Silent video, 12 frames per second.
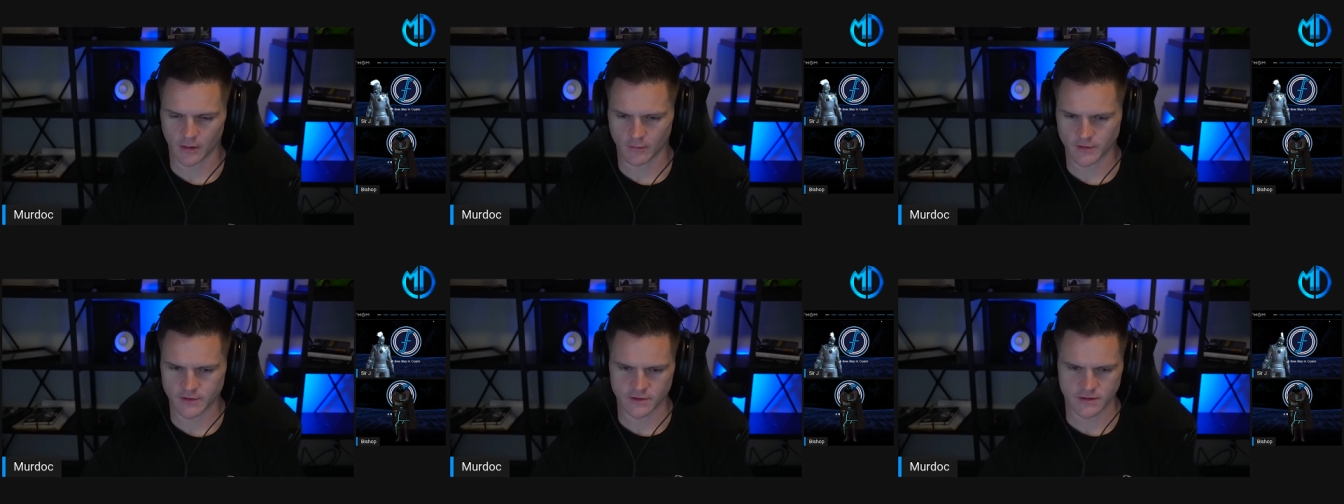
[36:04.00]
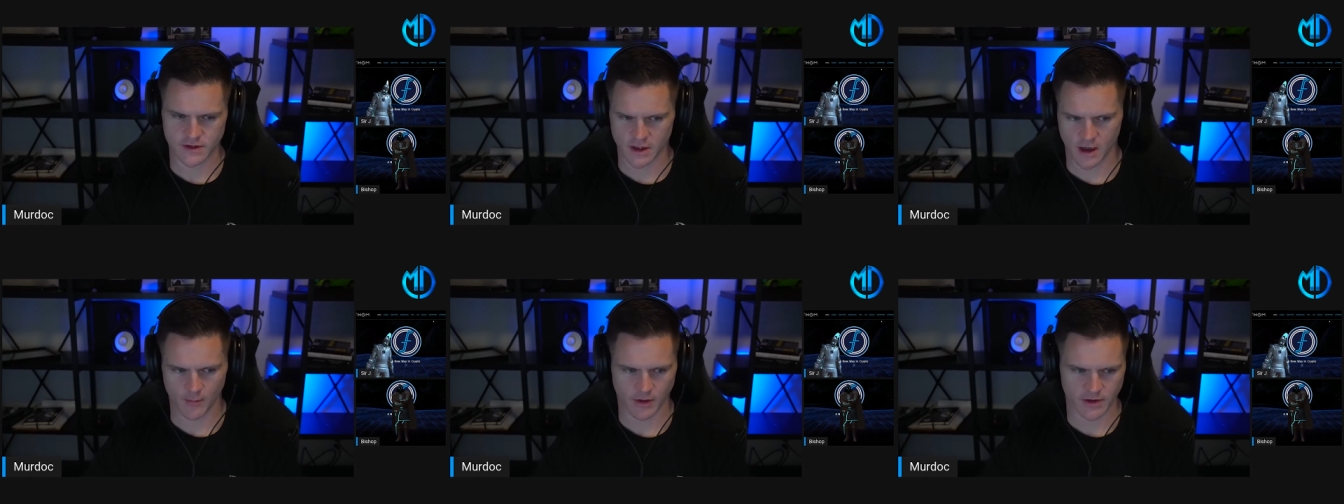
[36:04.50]
once you see
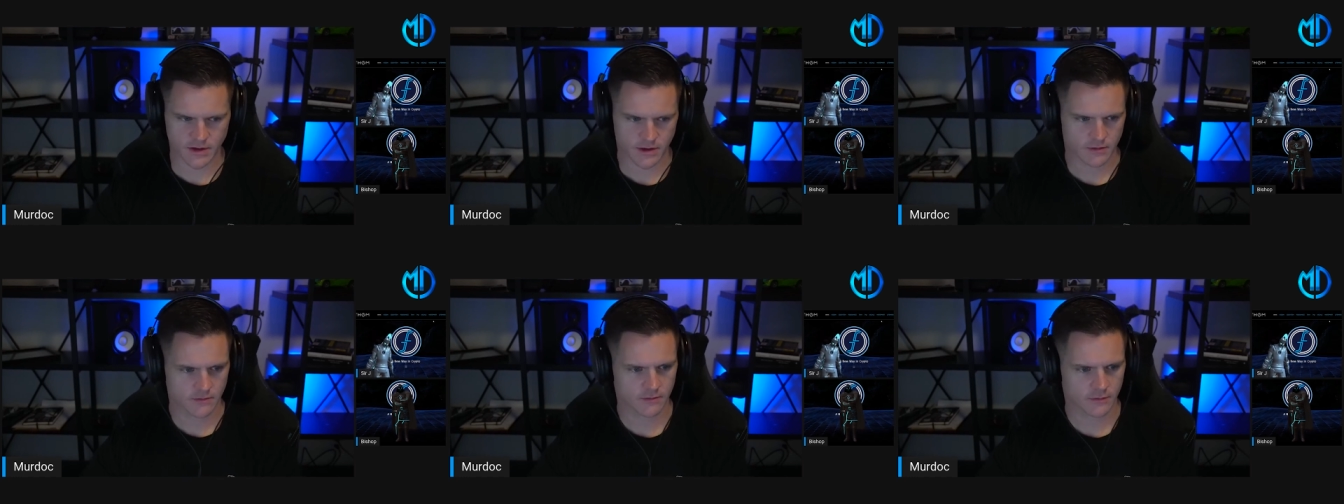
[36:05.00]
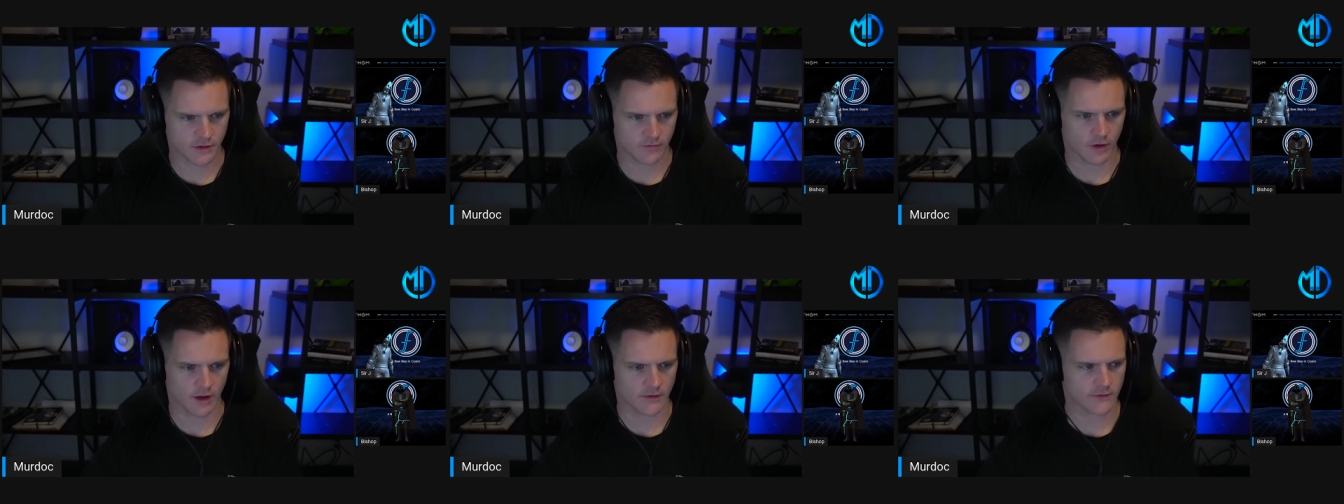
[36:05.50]
how much you've
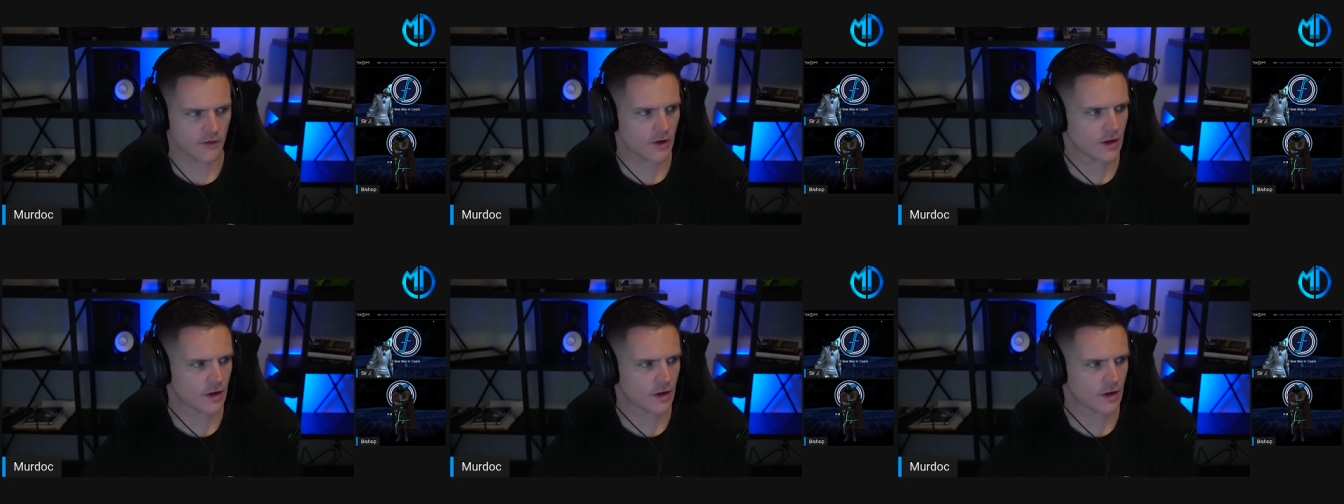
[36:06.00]
raised.